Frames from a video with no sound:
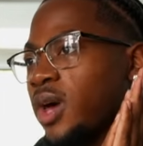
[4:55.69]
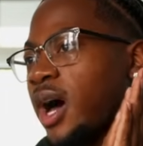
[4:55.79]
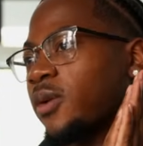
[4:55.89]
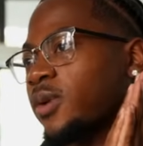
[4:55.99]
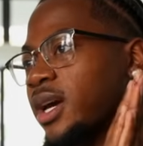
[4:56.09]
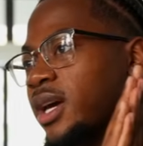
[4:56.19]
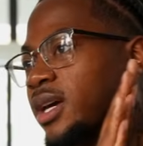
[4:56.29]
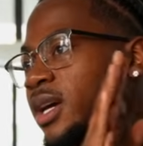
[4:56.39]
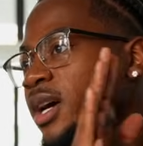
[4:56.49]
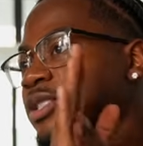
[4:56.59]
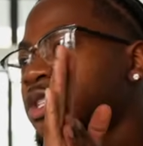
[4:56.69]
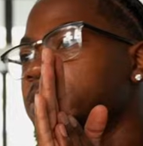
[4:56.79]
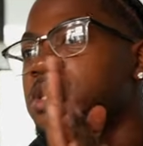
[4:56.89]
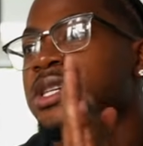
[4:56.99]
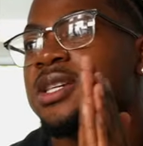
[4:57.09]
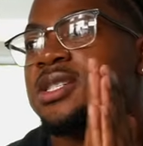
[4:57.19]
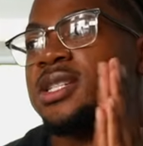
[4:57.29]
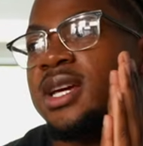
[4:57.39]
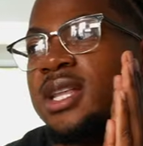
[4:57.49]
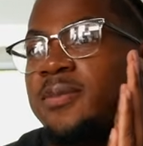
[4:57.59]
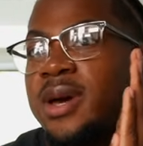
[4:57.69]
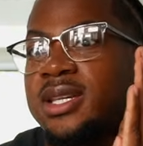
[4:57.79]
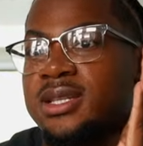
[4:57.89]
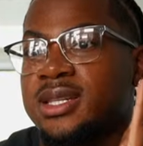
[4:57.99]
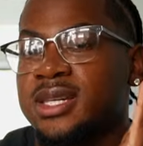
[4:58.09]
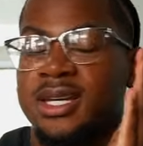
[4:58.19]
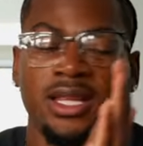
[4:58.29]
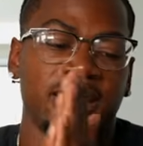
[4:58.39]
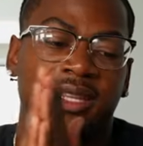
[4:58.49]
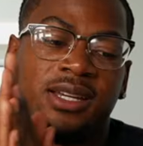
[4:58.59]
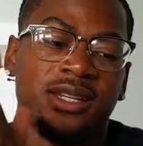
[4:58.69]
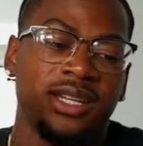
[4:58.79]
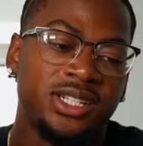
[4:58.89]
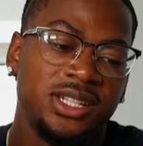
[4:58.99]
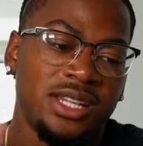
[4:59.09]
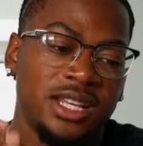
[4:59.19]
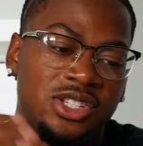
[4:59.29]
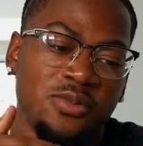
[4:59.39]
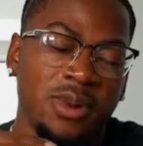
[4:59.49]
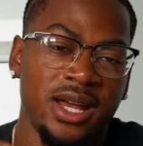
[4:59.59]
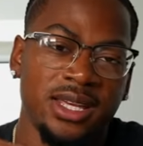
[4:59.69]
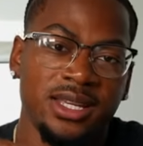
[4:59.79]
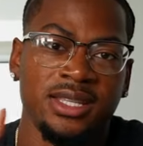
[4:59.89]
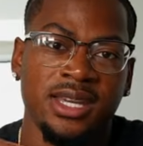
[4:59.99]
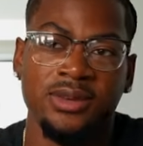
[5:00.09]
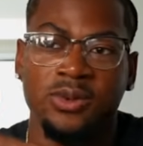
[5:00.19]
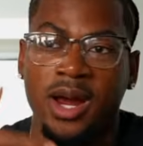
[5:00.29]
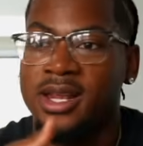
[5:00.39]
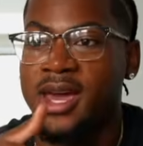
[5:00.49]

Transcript: I read scripture yesterday that basically said, like, the condition that your body is in right